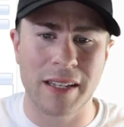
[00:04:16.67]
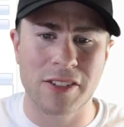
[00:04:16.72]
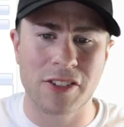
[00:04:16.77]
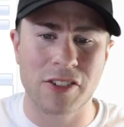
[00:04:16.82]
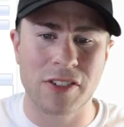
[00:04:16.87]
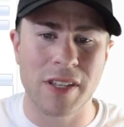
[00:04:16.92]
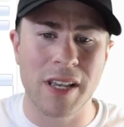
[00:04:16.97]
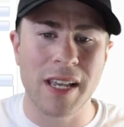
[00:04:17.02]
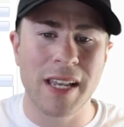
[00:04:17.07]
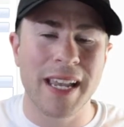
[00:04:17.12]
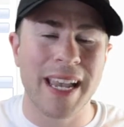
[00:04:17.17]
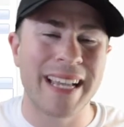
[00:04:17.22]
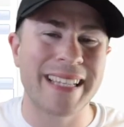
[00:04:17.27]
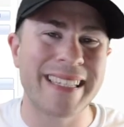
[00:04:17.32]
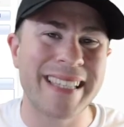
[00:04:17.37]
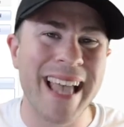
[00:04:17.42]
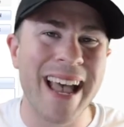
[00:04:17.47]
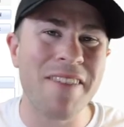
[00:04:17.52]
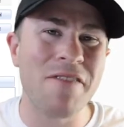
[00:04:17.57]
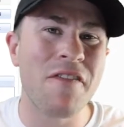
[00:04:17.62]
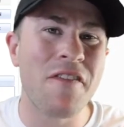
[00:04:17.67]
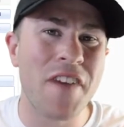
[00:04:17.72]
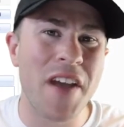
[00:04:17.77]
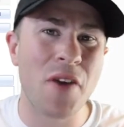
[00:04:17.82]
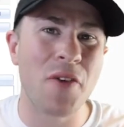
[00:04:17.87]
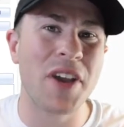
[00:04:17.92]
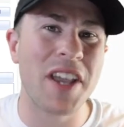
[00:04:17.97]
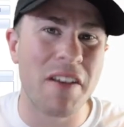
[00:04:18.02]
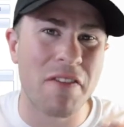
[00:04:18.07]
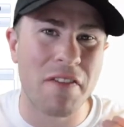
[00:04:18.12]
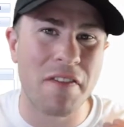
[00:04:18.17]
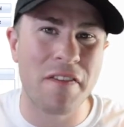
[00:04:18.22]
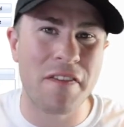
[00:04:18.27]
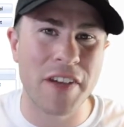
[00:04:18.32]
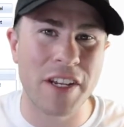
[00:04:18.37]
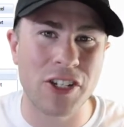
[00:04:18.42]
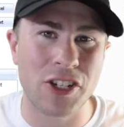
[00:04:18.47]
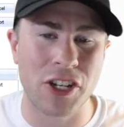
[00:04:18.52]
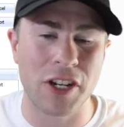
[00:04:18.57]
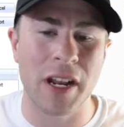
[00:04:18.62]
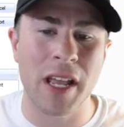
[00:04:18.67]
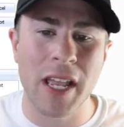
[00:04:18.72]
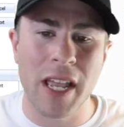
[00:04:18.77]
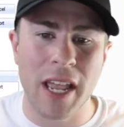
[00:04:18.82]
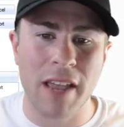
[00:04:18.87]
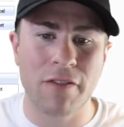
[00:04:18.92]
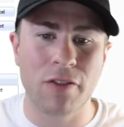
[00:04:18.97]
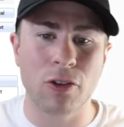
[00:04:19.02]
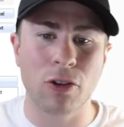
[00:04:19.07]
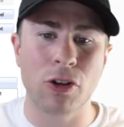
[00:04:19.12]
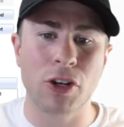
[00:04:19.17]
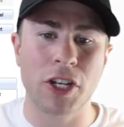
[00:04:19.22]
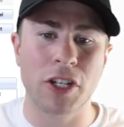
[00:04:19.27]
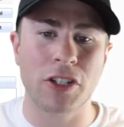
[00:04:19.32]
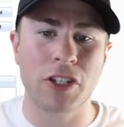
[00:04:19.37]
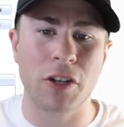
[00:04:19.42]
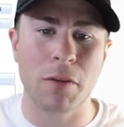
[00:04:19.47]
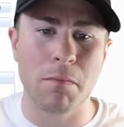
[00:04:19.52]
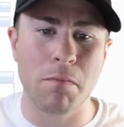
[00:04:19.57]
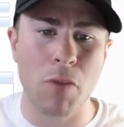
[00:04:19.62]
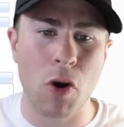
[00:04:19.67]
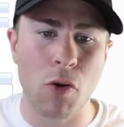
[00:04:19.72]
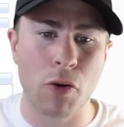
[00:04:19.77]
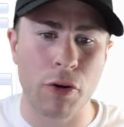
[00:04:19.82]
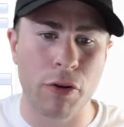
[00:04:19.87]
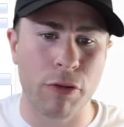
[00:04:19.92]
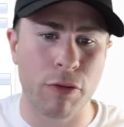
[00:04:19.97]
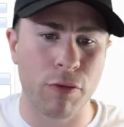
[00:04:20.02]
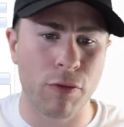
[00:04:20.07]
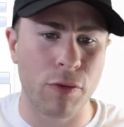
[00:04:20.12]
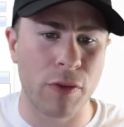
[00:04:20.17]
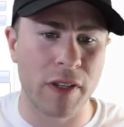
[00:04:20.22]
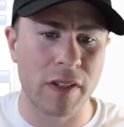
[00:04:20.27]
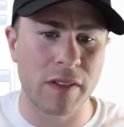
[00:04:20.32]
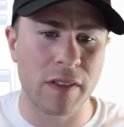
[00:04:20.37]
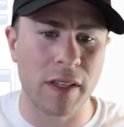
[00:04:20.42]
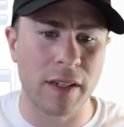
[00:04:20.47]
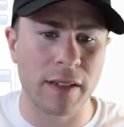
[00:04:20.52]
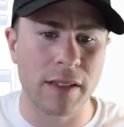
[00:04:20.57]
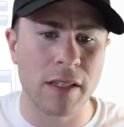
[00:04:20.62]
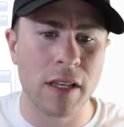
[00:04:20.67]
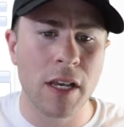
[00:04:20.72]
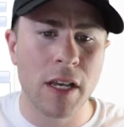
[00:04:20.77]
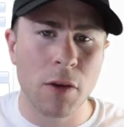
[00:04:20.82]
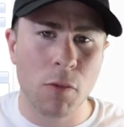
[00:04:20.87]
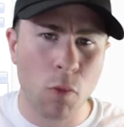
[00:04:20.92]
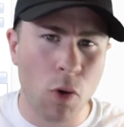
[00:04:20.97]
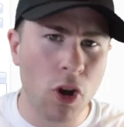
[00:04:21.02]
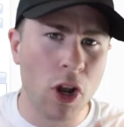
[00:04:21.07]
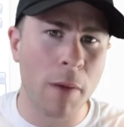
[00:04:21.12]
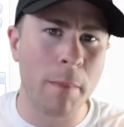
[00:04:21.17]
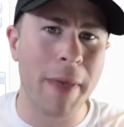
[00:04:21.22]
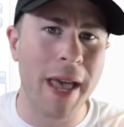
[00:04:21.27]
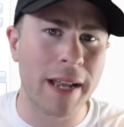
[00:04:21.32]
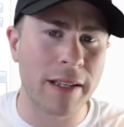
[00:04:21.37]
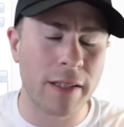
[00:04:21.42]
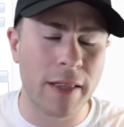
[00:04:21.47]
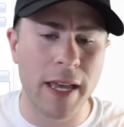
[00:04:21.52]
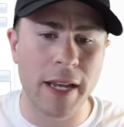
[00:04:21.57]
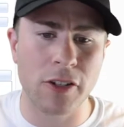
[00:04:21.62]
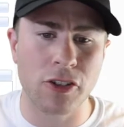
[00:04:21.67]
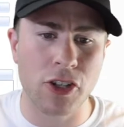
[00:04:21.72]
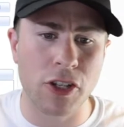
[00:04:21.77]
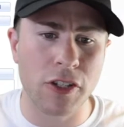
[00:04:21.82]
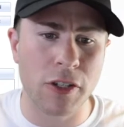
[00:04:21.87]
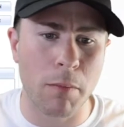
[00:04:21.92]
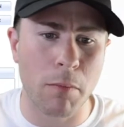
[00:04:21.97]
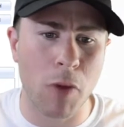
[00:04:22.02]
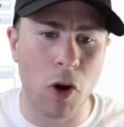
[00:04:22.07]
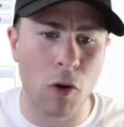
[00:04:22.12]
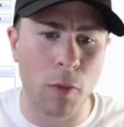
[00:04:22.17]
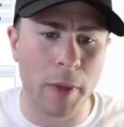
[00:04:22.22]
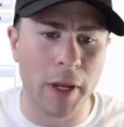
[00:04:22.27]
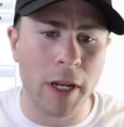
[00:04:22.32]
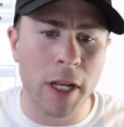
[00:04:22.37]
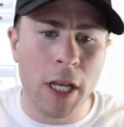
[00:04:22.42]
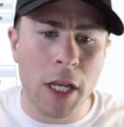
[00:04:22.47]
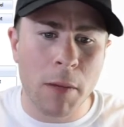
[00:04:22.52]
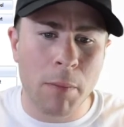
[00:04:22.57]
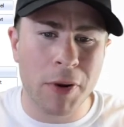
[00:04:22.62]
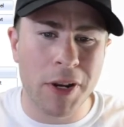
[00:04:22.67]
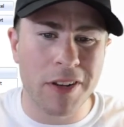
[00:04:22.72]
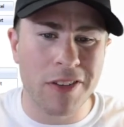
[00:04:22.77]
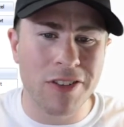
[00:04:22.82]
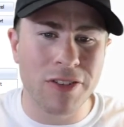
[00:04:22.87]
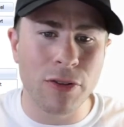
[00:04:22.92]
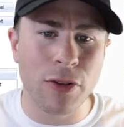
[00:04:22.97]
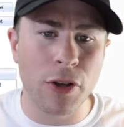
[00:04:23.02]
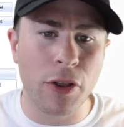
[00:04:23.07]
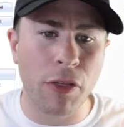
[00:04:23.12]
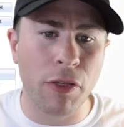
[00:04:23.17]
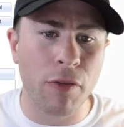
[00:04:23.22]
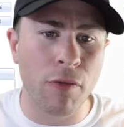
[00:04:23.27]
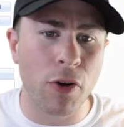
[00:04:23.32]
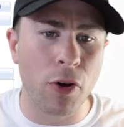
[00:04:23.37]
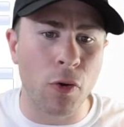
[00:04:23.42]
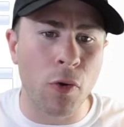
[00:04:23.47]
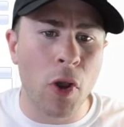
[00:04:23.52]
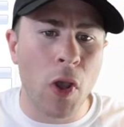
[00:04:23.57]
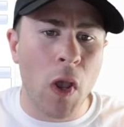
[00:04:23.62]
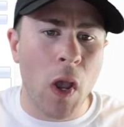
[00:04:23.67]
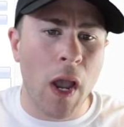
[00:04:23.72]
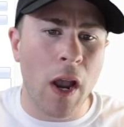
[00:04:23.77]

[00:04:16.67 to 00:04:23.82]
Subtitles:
It's not very efficient if you're looking to motor through these things. We'll come back to that in just a moment. But you look through.